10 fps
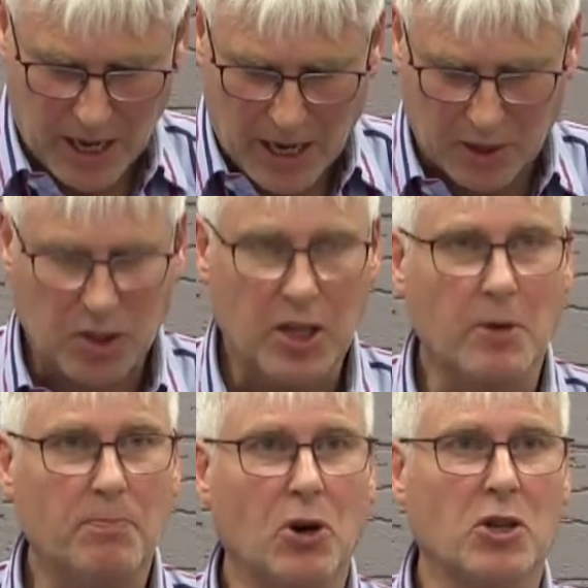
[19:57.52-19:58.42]
as the
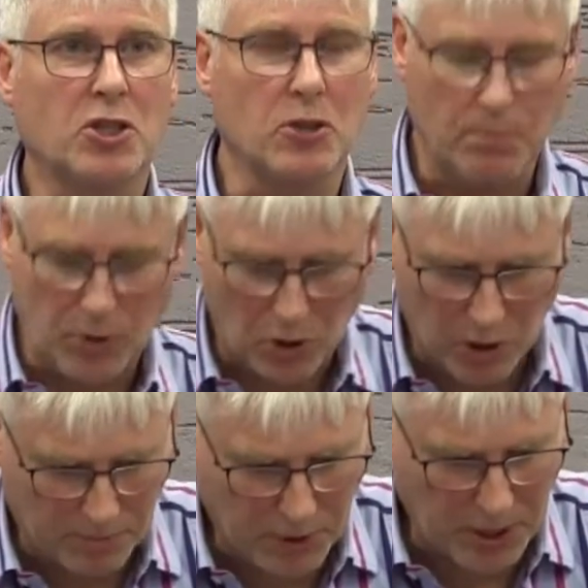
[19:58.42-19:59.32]
Apostle
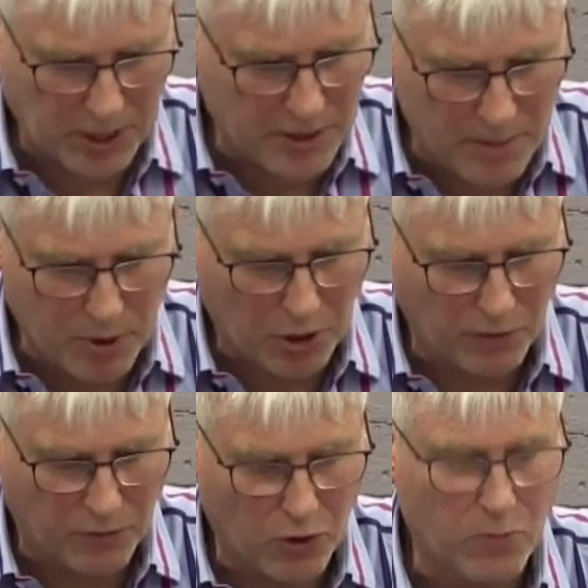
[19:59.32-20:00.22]
Paul put it in the book
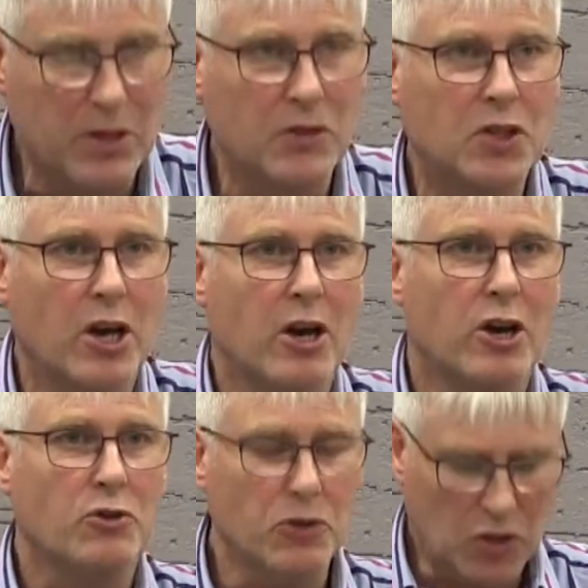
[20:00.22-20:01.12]
of Romans,
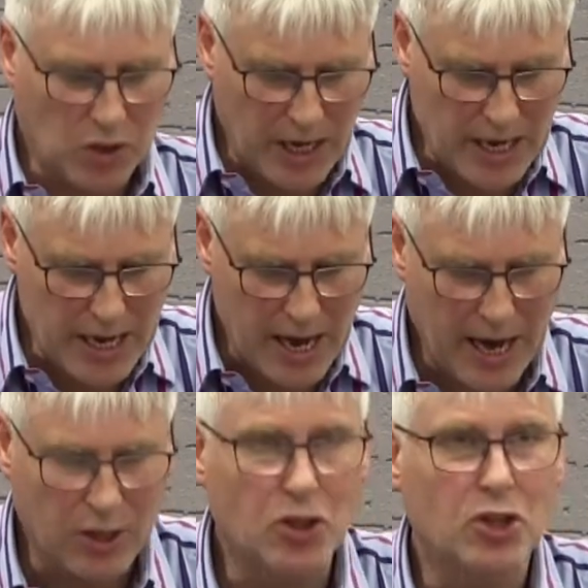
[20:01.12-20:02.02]
you see,
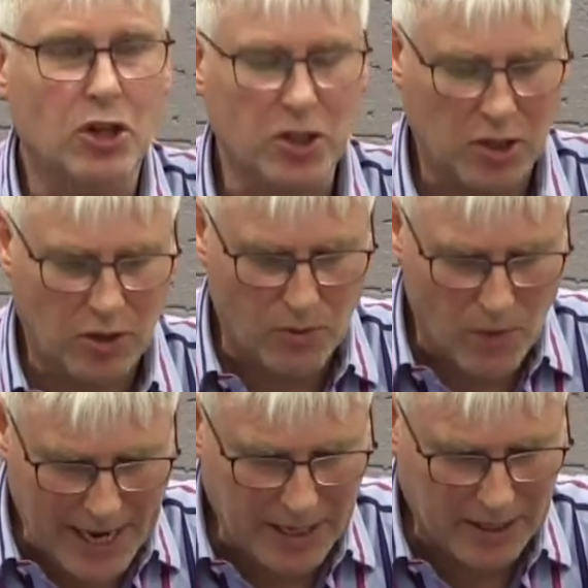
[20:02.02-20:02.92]
at just the
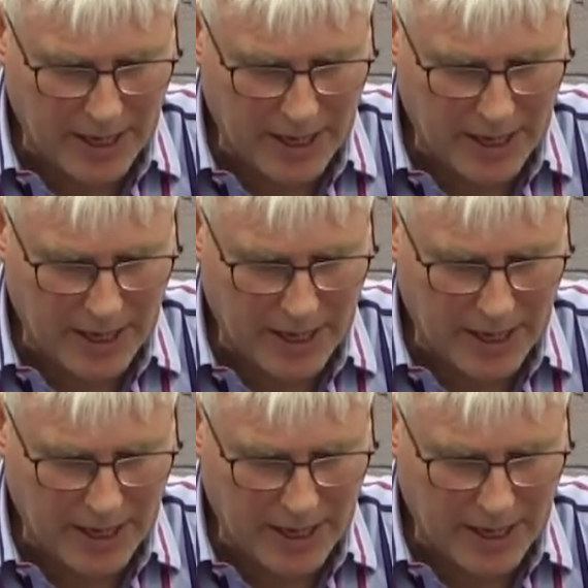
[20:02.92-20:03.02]
right